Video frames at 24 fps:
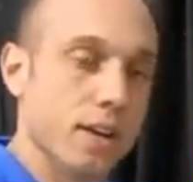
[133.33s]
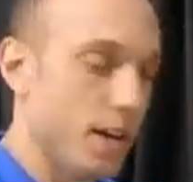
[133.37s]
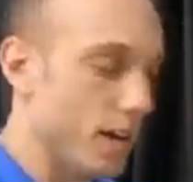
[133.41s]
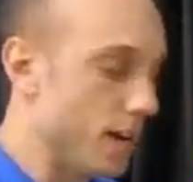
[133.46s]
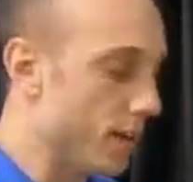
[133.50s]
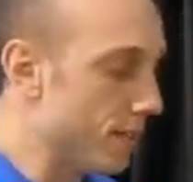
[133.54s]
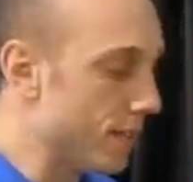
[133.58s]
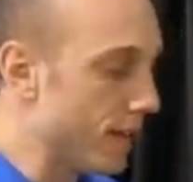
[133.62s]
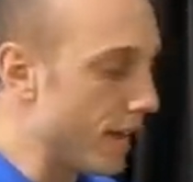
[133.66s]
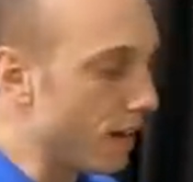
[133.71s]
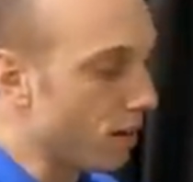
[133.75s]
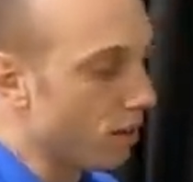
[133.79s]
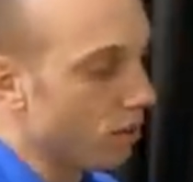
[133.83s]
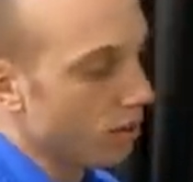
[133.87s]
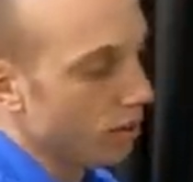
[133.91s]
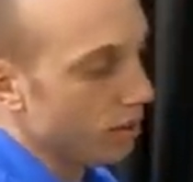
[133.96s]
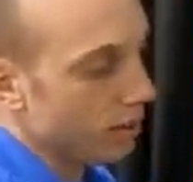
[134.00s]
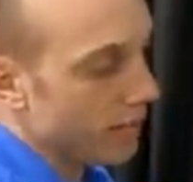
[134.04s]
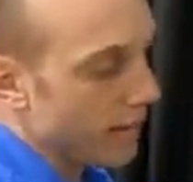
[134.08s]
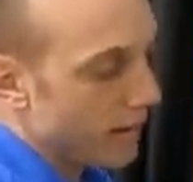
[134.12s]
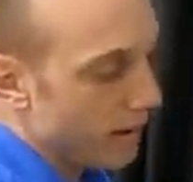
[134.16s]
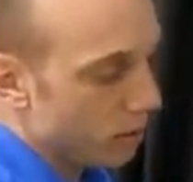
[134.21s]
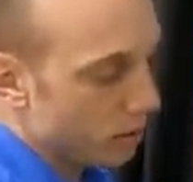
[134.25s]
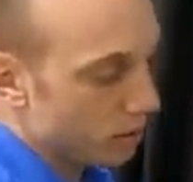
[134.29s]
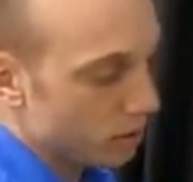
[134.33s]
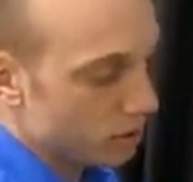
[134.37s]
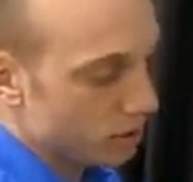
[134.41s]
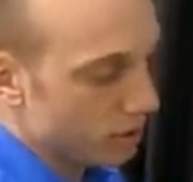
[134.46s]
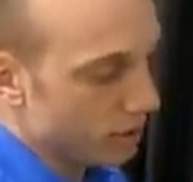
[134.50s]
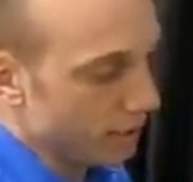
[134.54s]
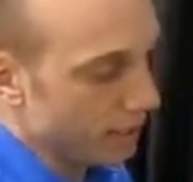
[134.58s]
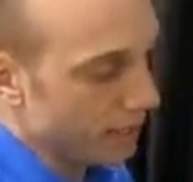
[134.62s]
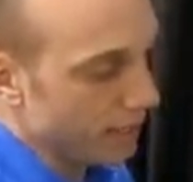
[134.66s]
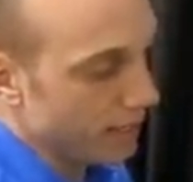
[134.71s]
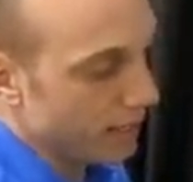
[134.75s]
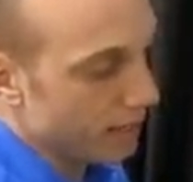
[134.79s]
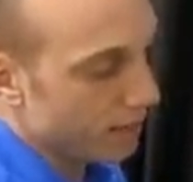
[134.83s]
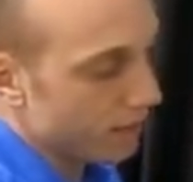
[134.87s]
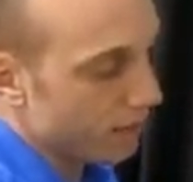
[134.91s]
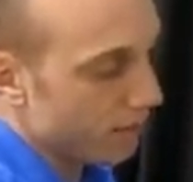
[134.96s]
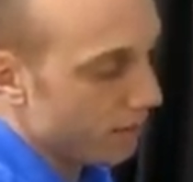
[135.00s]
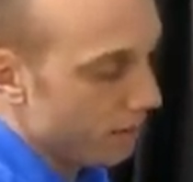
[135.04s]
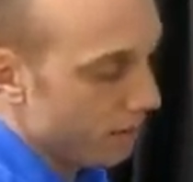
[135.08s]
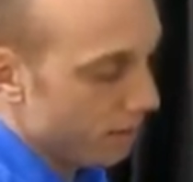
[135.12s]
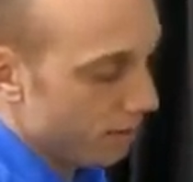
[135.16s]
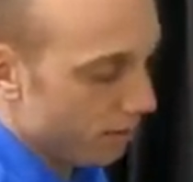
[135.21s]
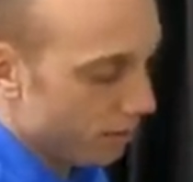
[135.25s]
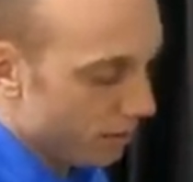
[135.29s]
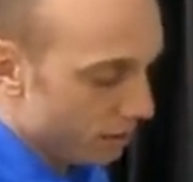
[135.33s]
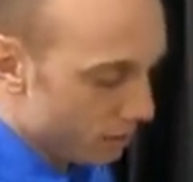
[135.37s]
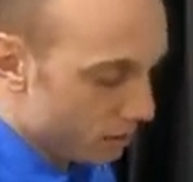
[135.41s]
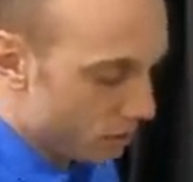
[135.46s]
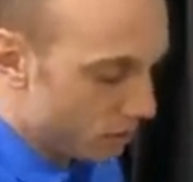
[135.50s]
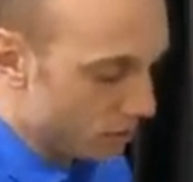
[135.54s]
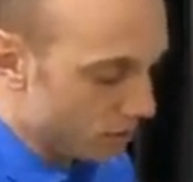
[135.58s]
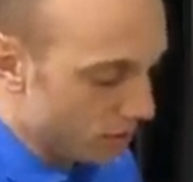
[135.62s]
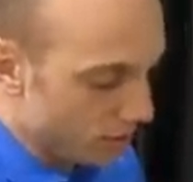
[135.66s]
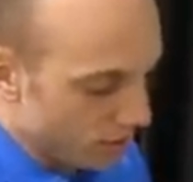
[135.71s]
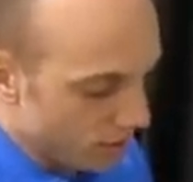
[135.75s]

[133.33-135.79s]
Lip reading: and that'll allow us to get this